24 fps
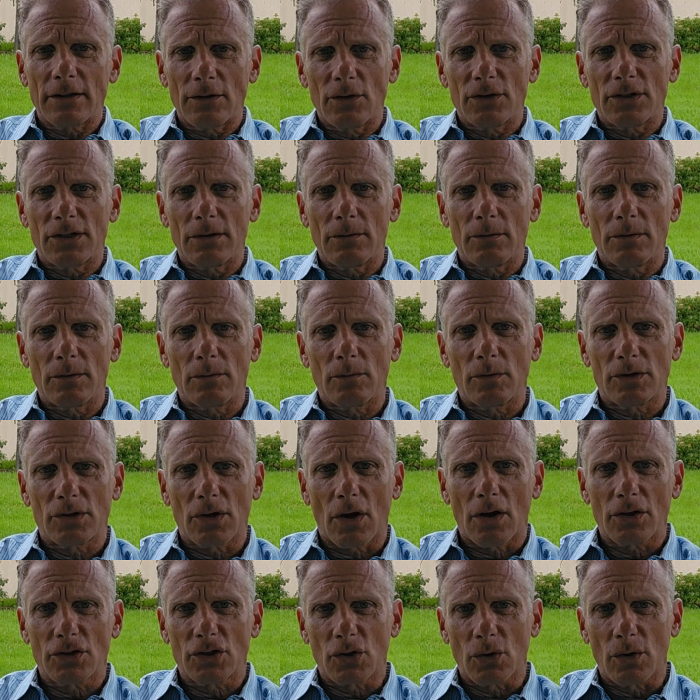Lucie was
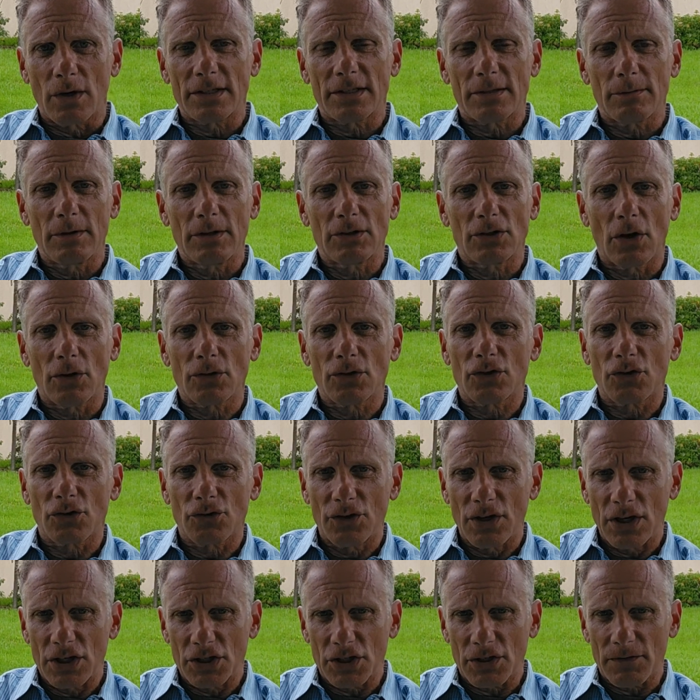our choice, and we chose
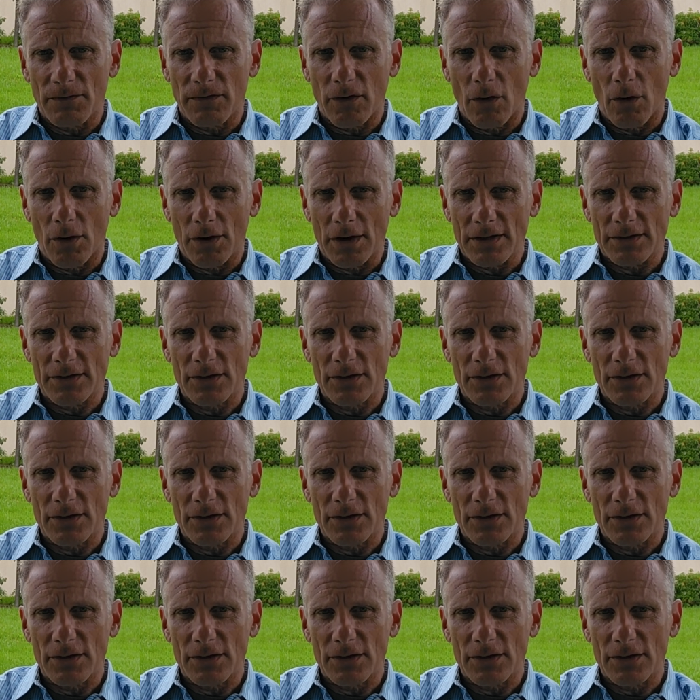Tradition Florida.